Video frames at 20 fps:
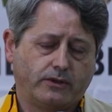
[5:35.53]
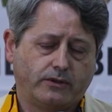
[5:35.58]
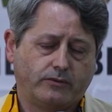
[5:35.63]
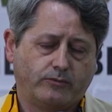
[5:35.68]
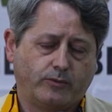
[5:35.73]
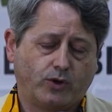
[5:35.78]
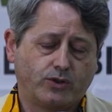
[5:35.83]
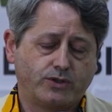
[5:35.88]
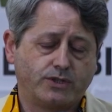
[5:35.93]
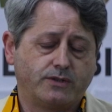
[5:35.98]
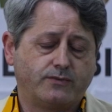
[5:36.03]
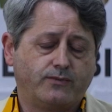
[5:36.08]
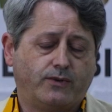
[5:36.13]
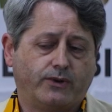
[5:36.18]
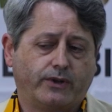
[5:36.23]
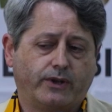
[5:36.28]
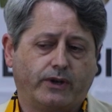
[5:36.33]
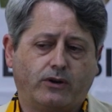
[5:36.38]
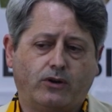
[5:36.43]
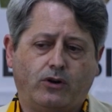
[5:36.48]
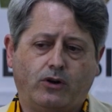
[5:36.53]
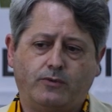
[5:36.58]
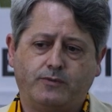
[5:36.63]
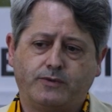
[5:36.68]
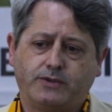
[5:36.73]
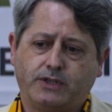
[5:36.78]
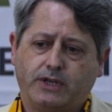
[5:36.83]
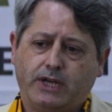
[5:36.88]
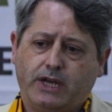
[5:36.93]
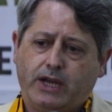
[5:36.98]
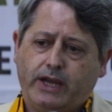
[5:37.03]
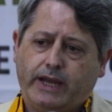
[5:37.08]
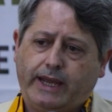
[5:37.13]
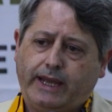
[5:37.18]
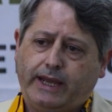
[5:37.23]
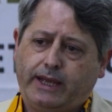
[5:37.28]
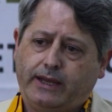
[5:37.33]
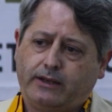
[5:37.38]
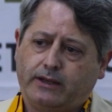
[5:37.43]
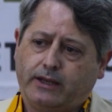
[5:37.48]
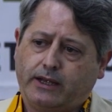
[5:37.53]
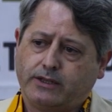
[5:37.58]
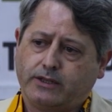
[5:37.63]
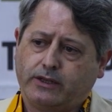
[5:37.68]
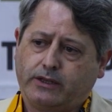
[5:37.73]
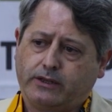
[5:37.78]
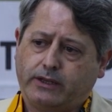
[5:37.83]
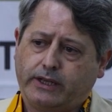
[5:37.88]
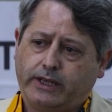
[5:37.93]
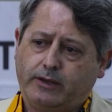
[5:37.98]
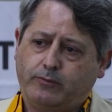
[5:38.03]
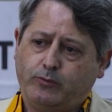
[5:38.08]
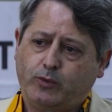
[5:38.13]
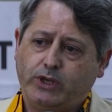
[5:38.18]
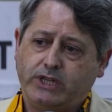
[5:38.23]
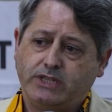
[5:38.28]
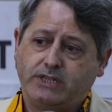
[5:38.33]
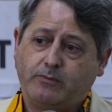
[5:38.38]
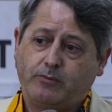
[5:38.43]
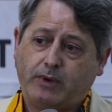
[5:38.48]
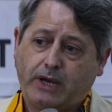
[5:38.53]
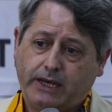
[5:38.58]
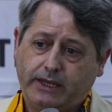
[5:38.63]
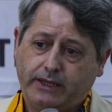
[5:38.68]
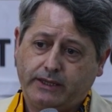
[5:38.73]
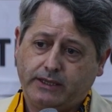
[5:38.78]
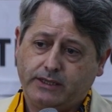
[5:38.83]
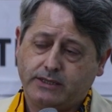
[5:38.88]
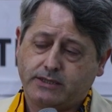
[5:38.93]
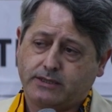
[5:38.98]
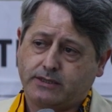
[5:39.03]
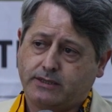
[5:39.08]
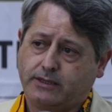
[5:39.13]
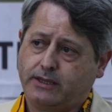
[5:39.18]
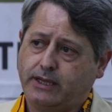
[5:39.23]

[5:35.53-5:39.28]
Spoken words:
boxes for their homes, and municipalities